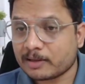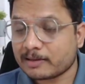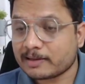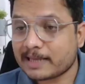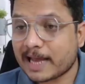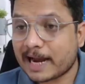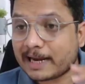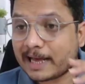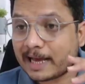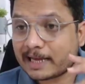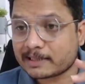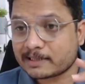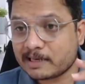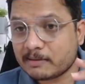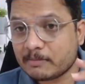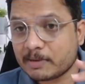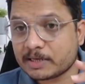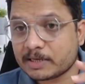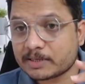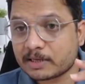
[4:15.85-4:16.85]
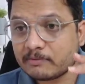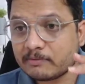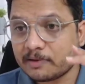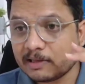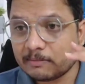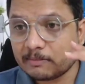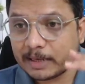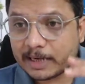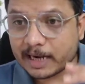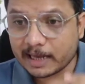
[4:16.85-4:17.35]
that estimation
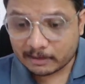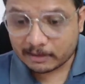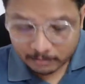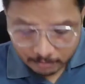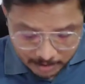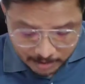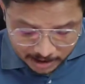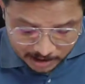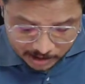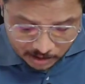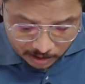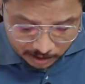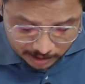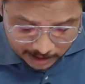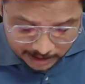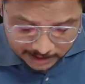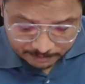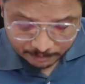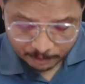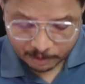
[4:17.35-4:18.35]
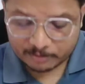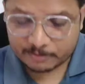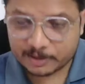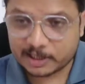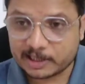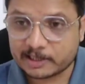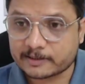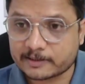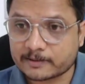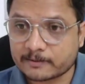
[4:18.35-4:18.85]
will be done based on these
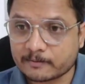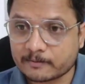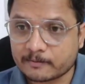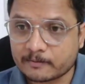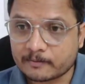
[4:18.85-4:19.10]
formulas.